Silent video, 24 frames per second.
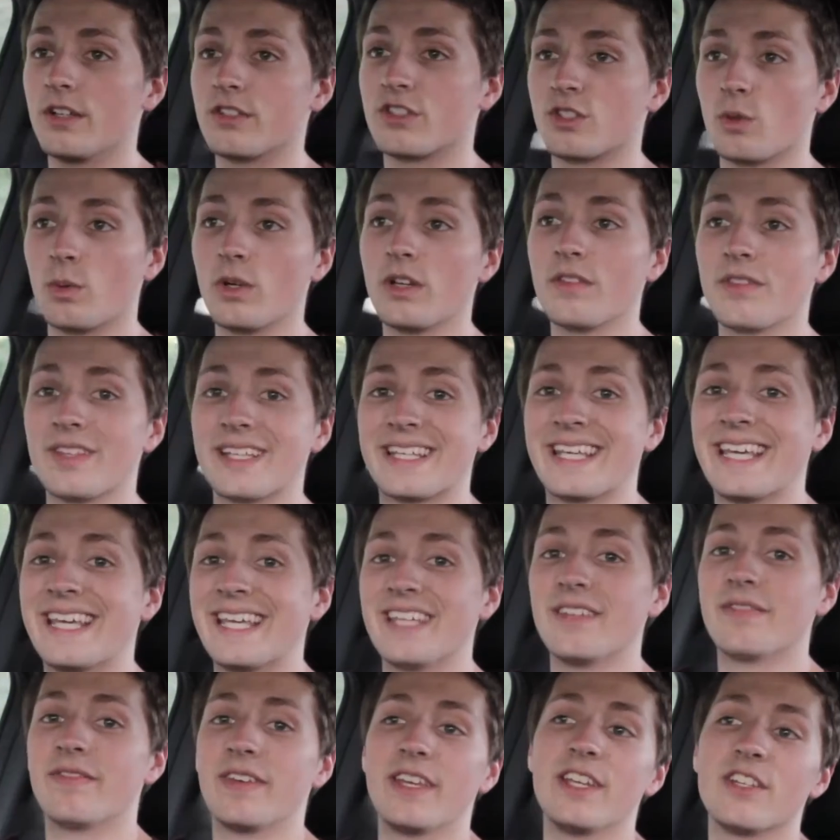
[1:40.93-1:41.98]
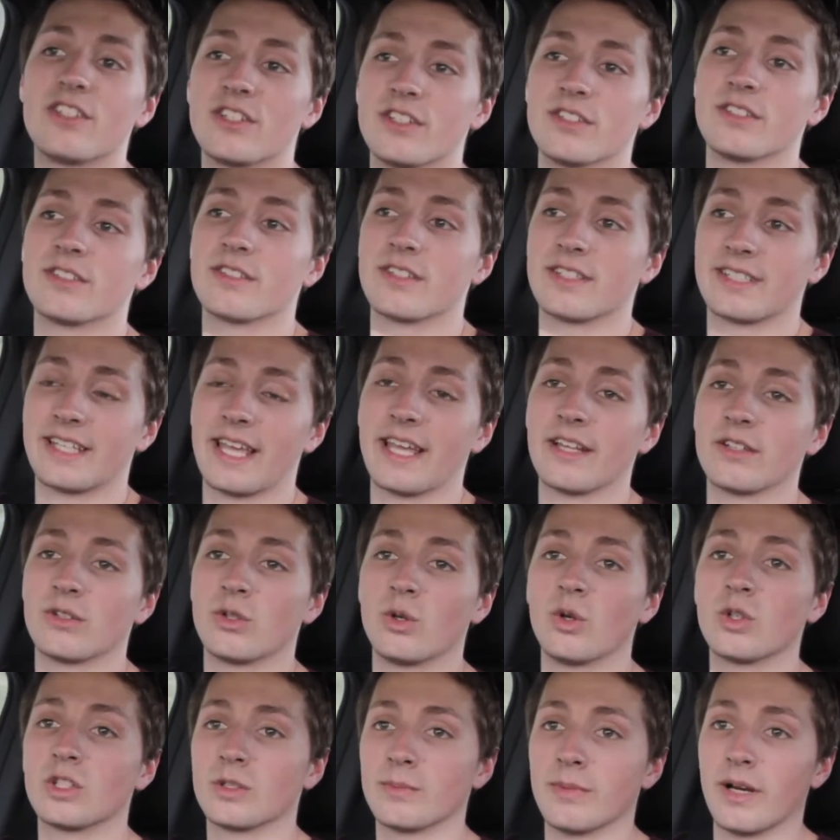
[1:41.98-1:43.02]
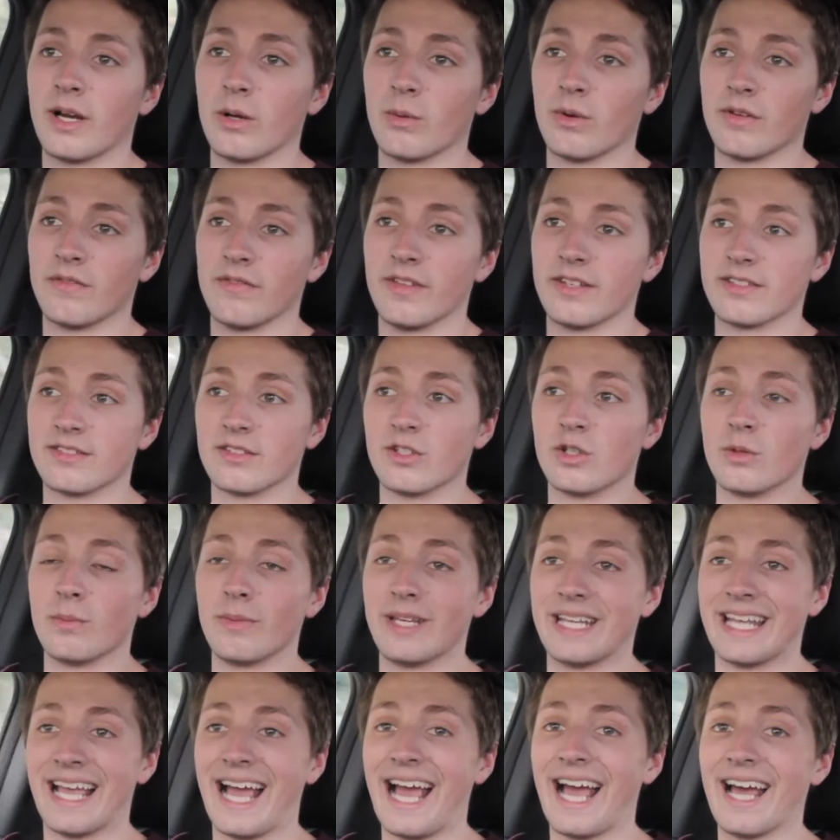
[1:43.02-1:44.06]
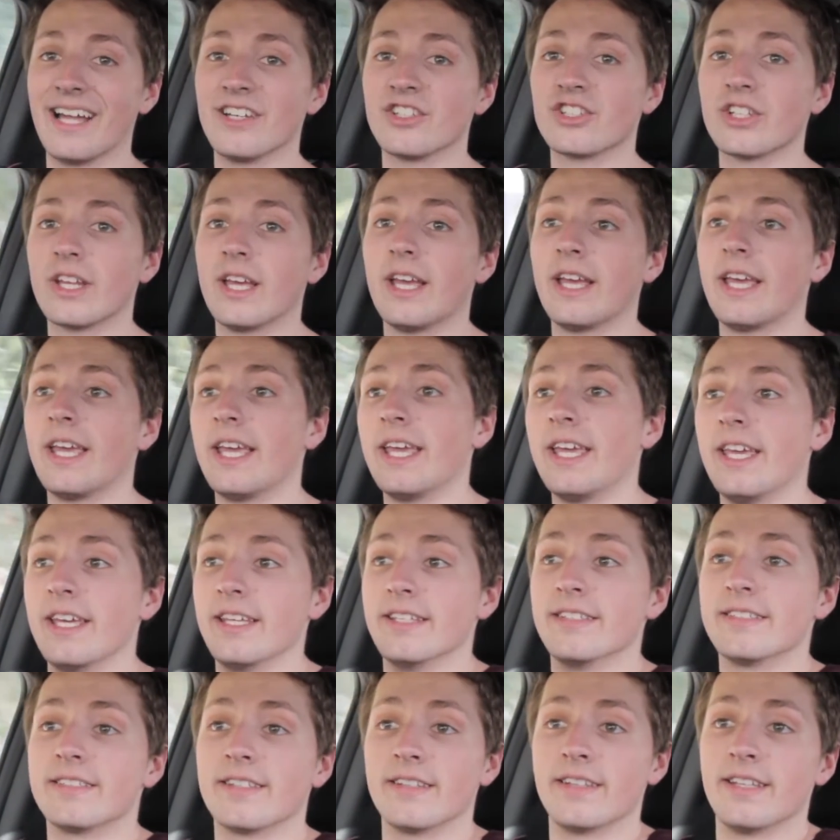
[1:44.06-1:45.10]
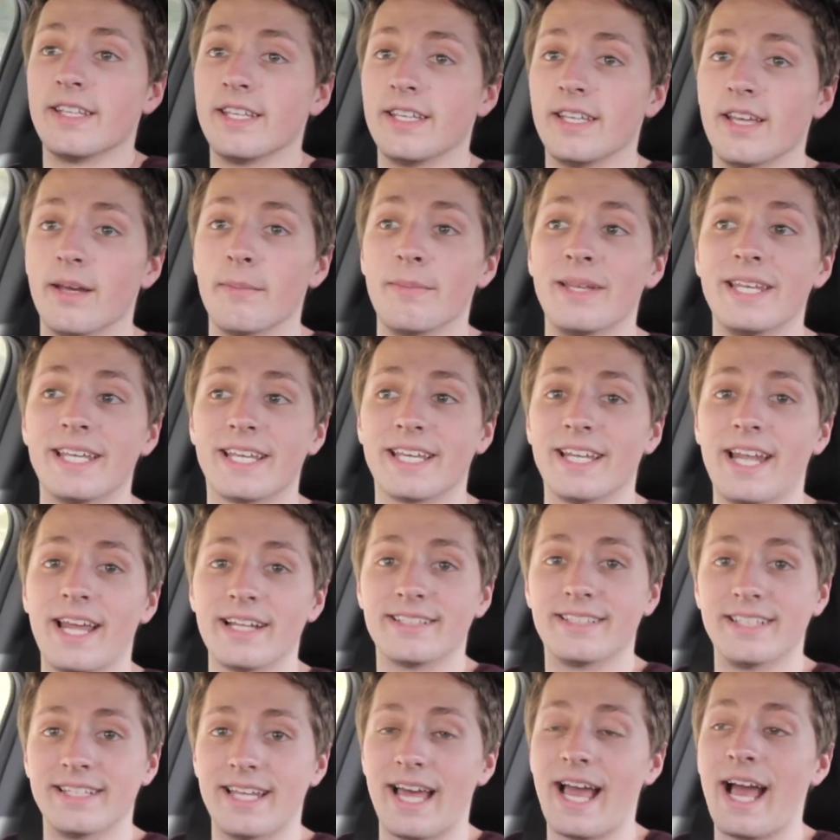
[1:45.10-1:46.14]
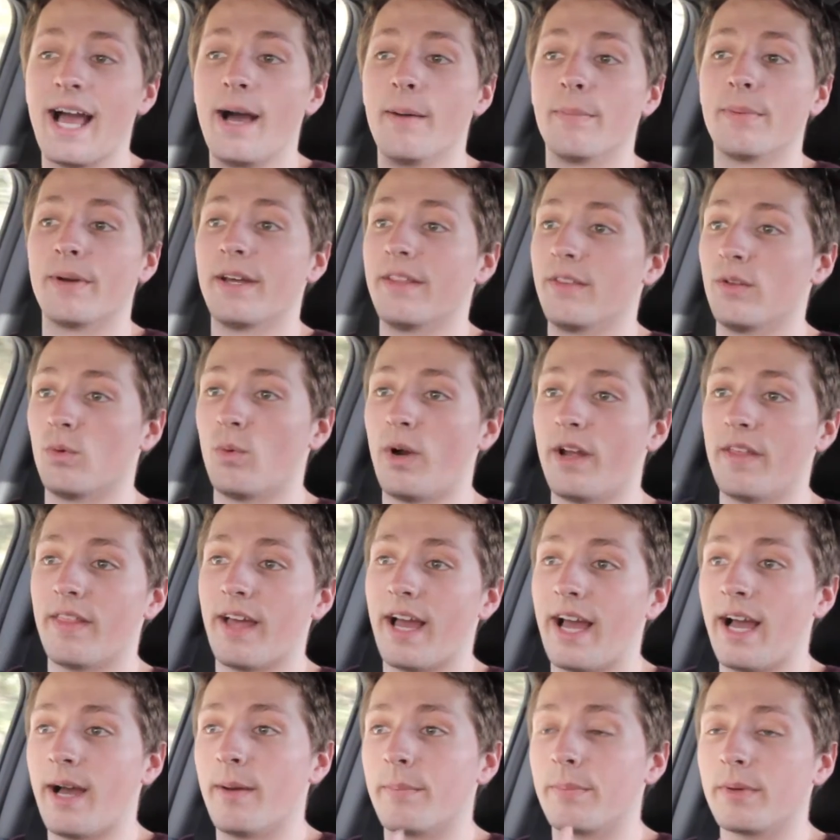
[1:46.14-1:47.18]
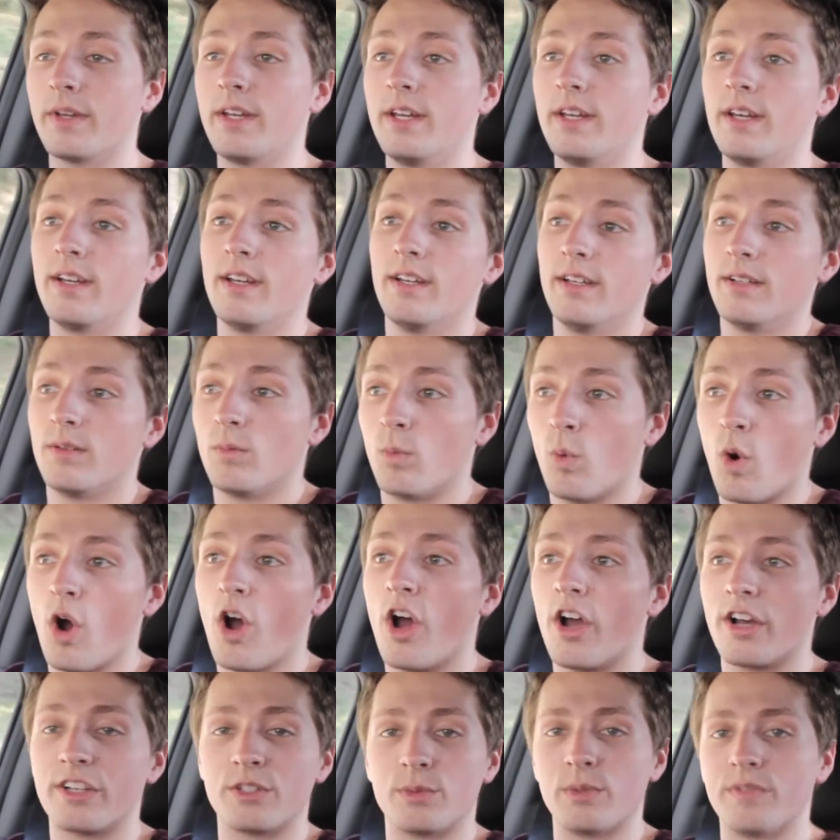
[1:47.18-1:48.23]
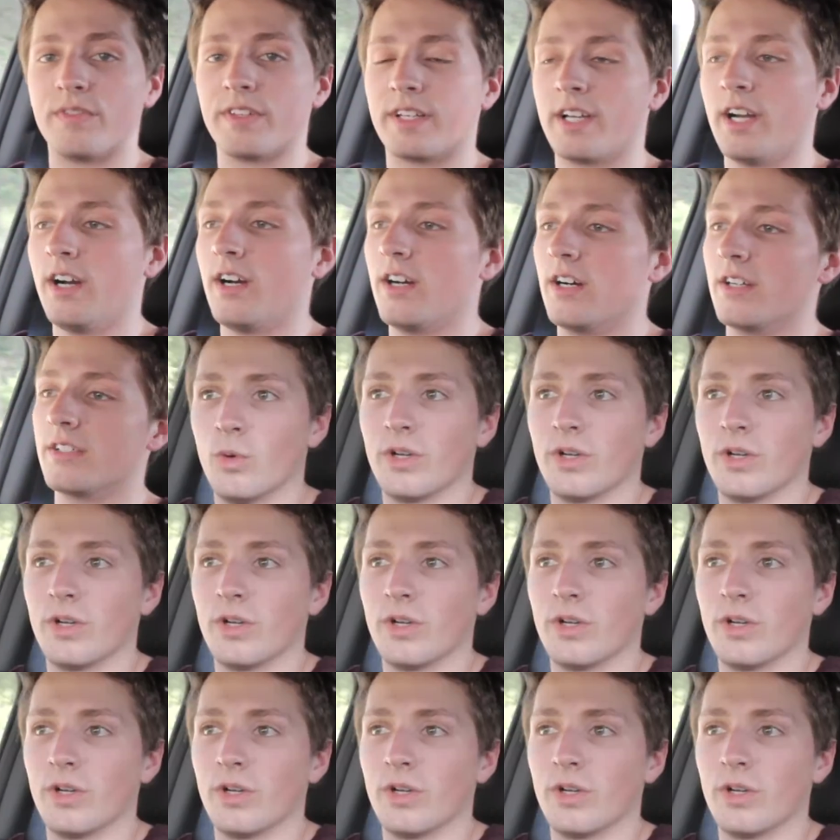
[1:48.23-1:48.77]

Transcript: So one of the key features that's getting talked about with this new Mini hatch is the Mini Connected app and the way the app works with the car.